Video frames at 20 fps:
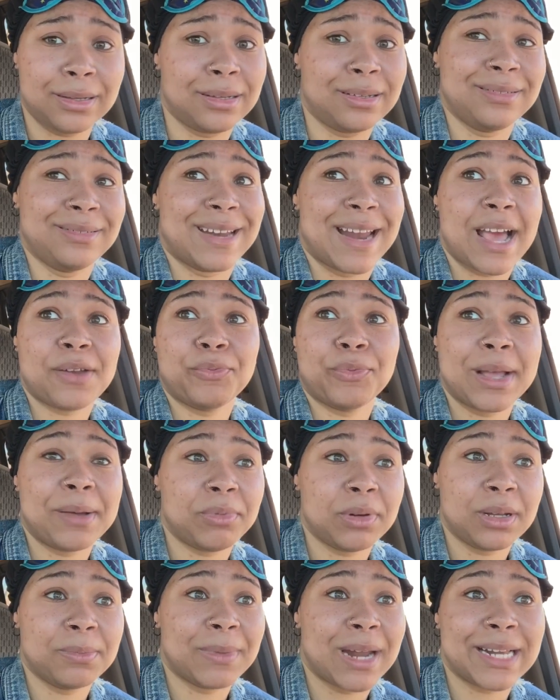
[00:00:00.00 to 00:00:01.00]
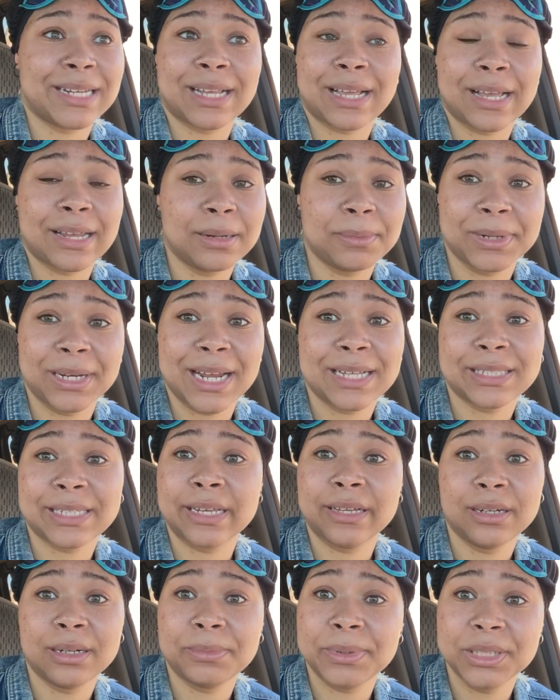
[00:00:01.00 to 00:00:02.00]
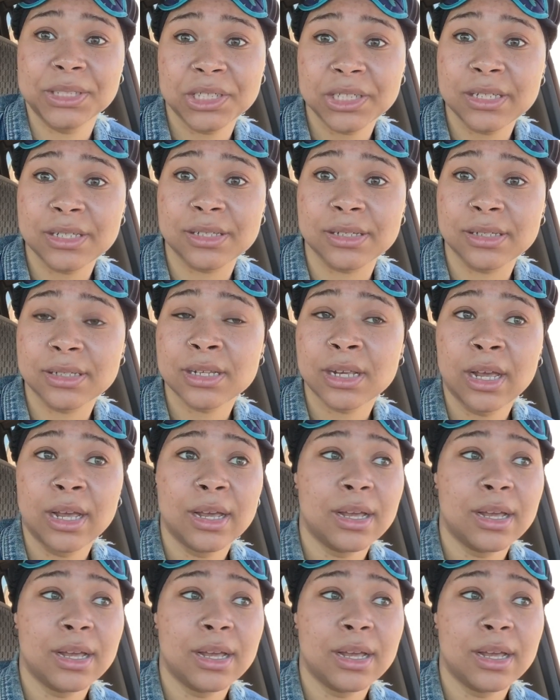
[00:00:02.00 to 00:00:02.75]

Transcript: not wrapped up, not tied up, and not tangled up in Jesus.